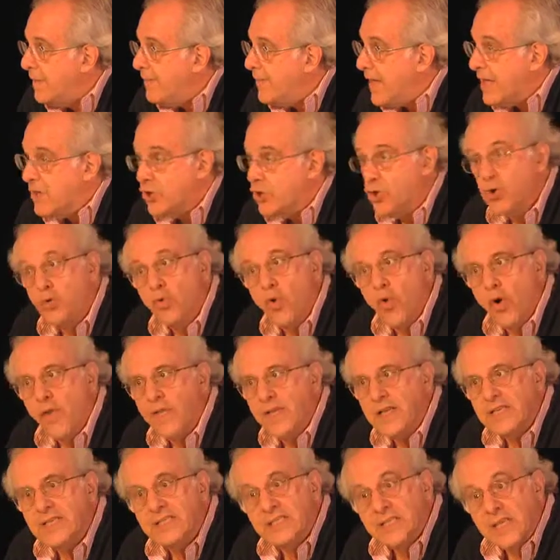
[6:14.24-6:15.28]
They do all
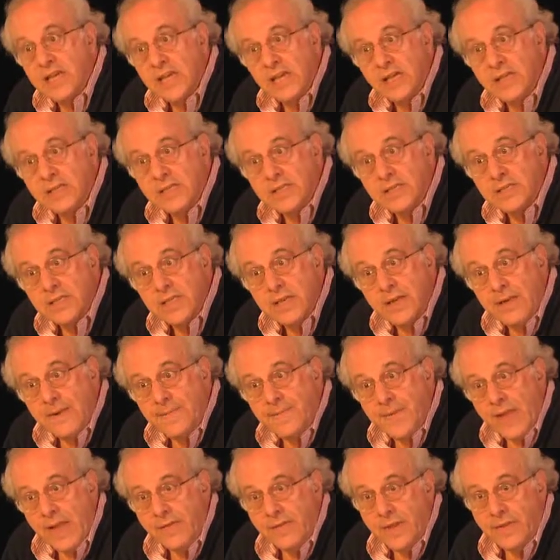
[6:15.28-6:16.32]
these things,
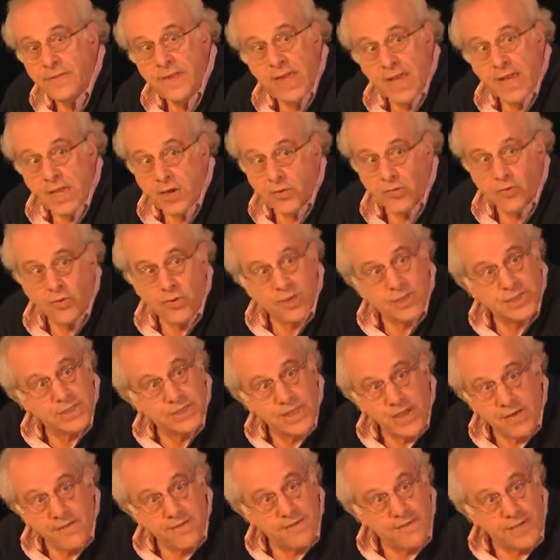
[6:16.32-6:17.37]
and then they cross
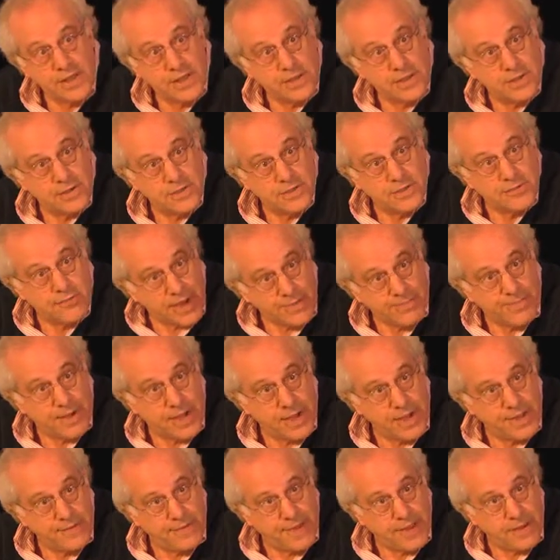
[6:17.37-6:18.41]
their fingers right
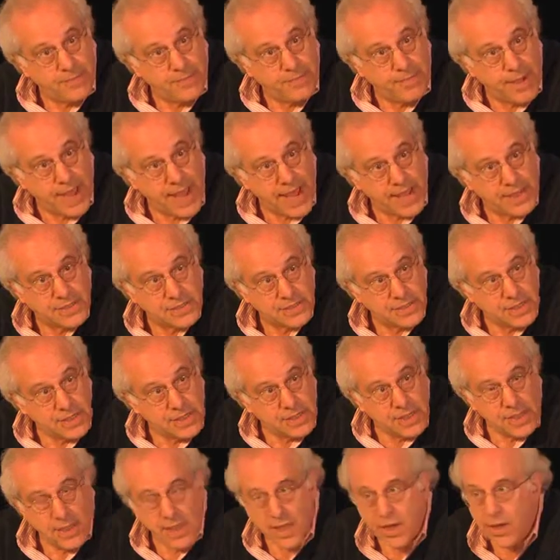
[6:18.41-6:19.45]
behind their backs
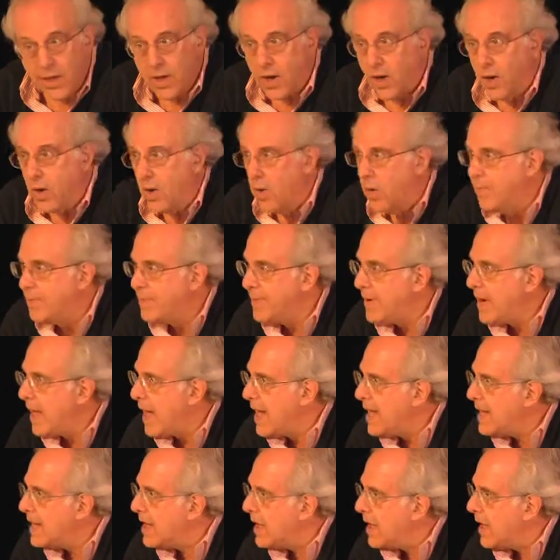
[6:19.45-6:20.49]
and hope
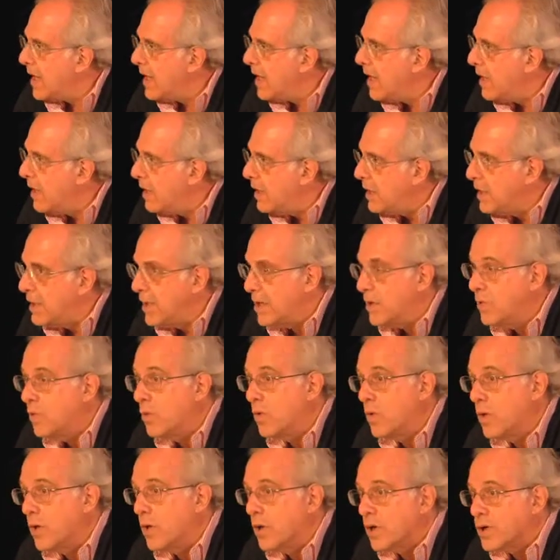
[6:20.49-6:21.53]
like hell it
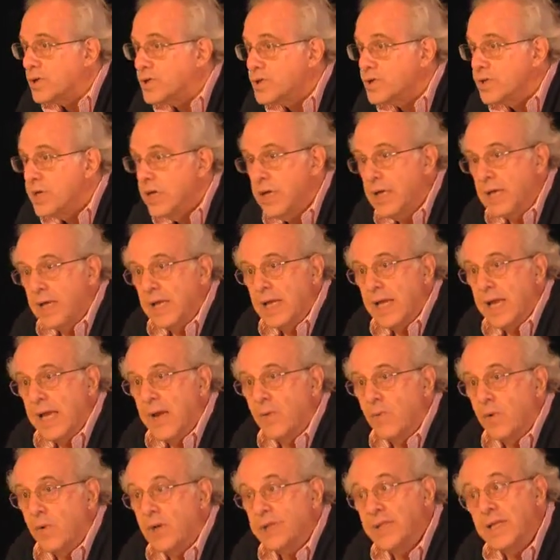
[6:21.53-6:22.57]
works.
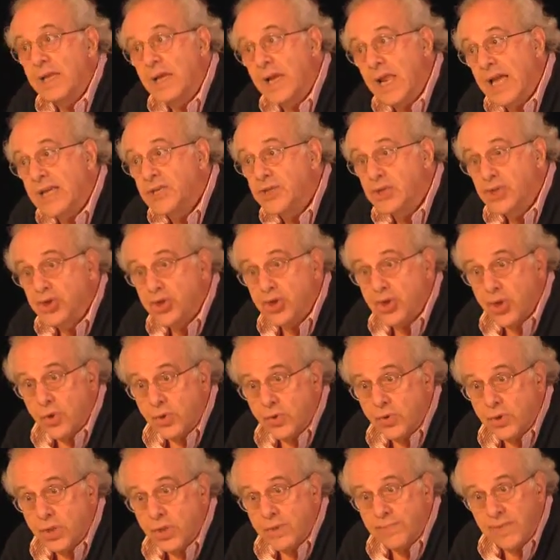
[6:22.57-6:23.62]
And what the election
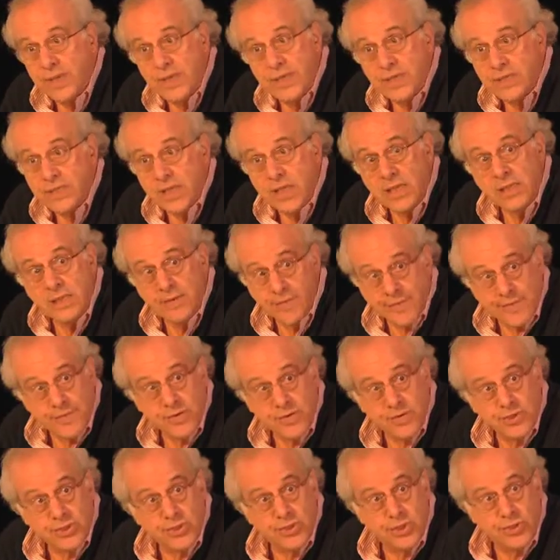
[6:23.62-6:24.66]
showed them is, in the
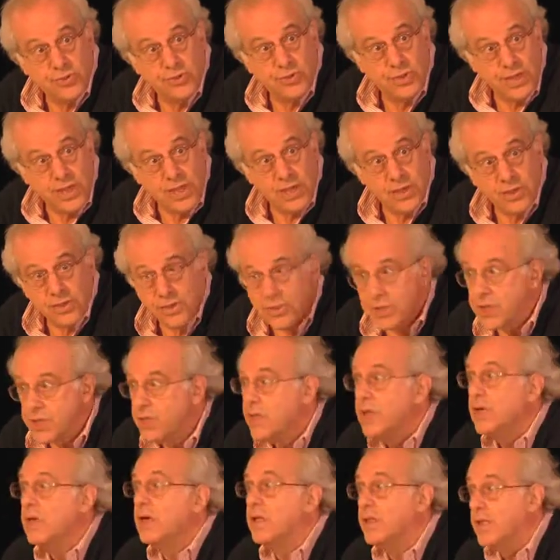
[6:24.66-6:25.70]
first 2 years,
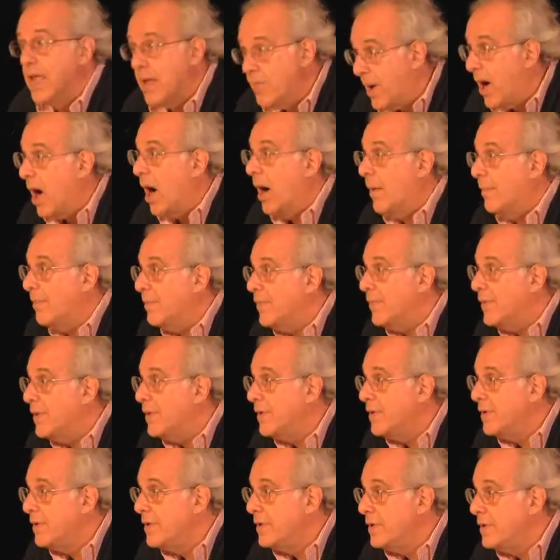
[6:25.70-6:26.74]
they bombed.
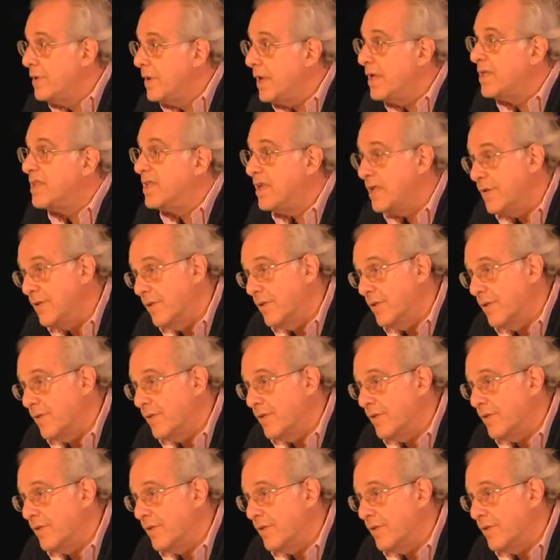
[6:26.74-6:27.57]
It didn't.